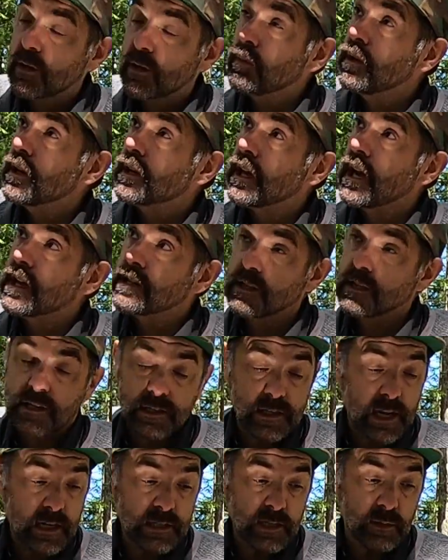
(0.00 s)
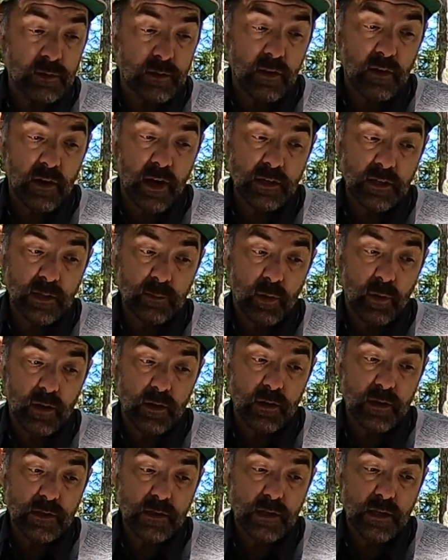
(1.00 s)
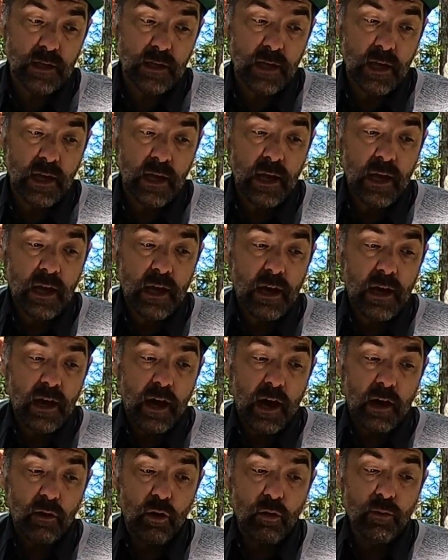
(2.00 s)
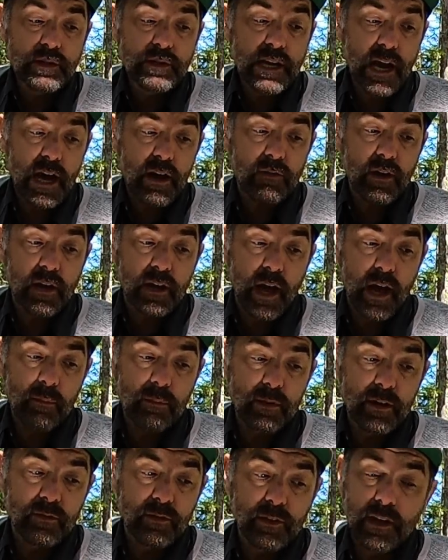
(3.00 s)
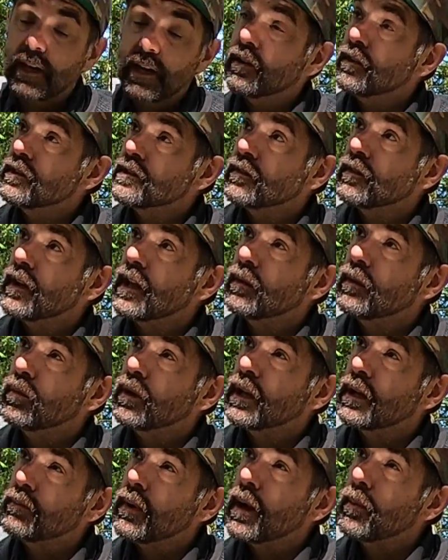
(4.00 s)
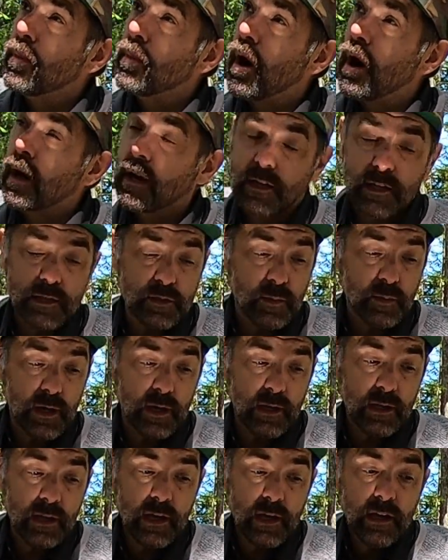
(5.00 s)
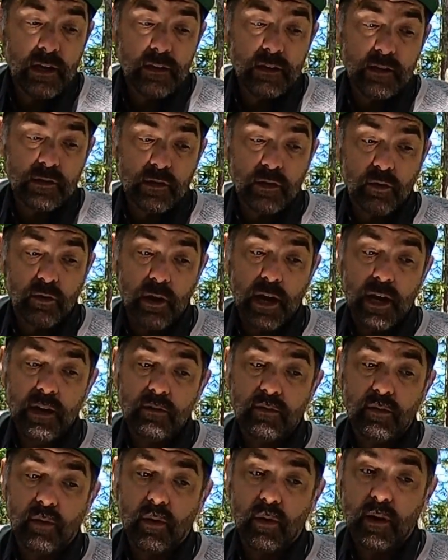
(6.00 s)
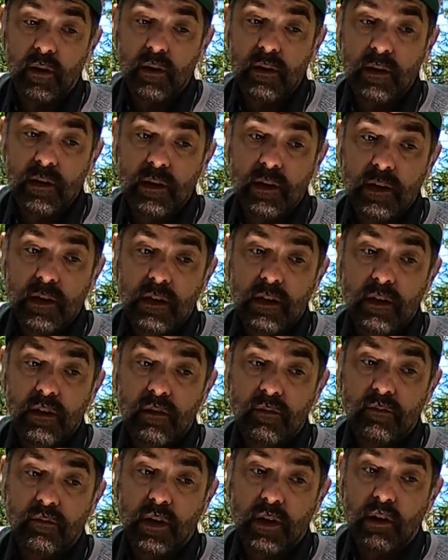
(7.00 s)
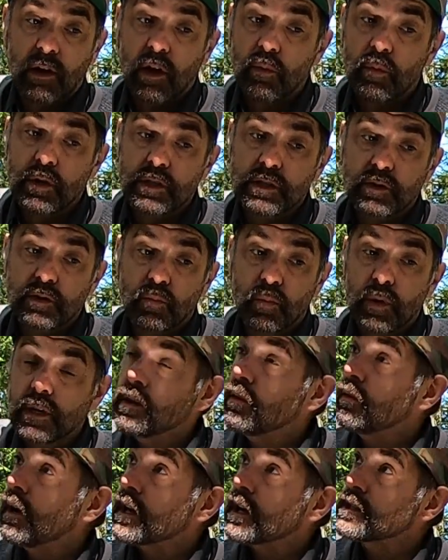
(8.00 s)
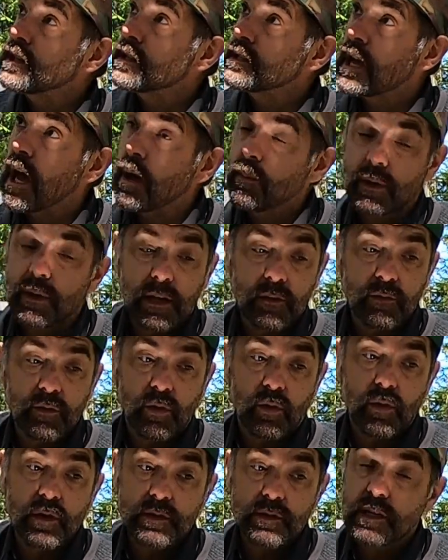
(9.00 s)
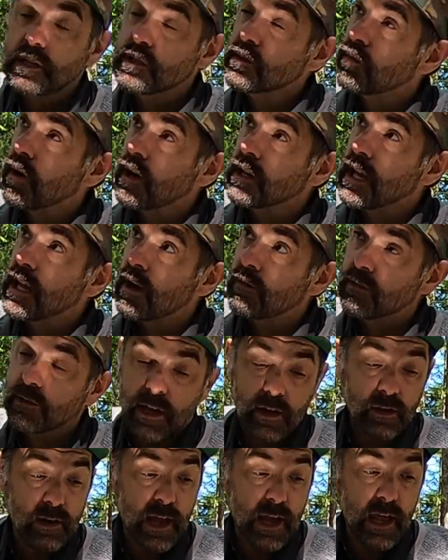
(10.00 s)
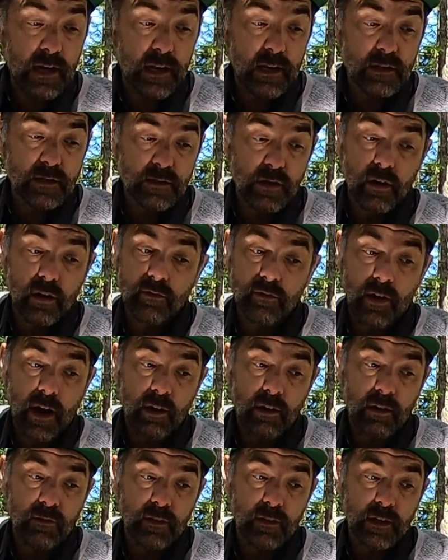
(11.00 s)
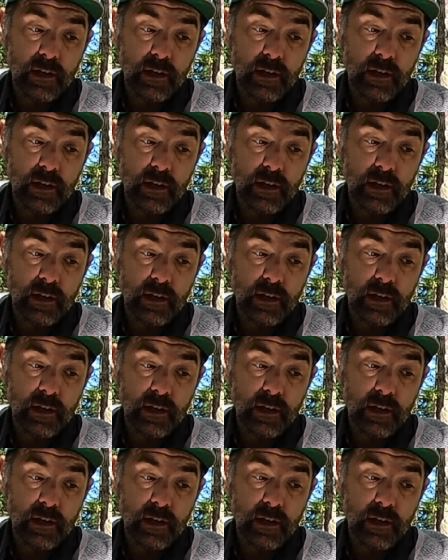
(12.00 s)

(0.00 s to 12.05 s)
communication and texting with other hunting partners. I'll always have a couple of lighters available in my pocket as well. These are great for figuring out which wind direction is happening. Of course, it's great to have a lighter handy to start a fire if you